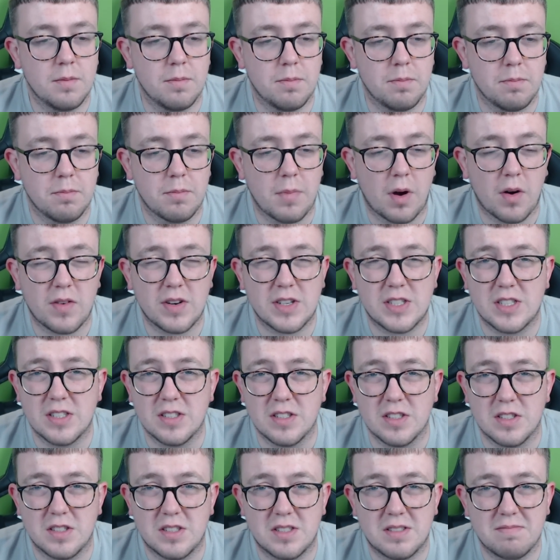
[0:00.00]

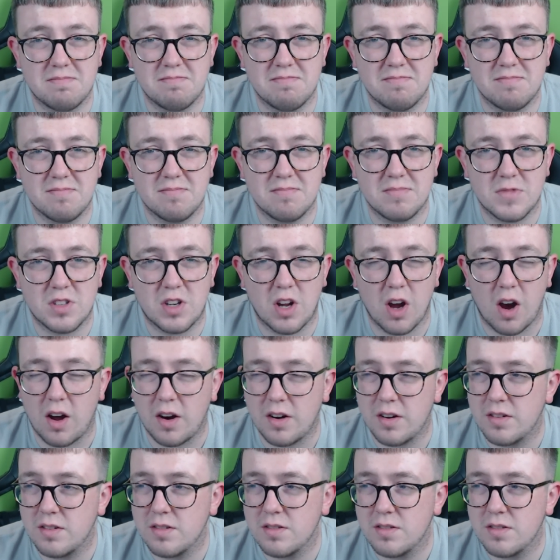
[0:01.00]
Morrison's gone.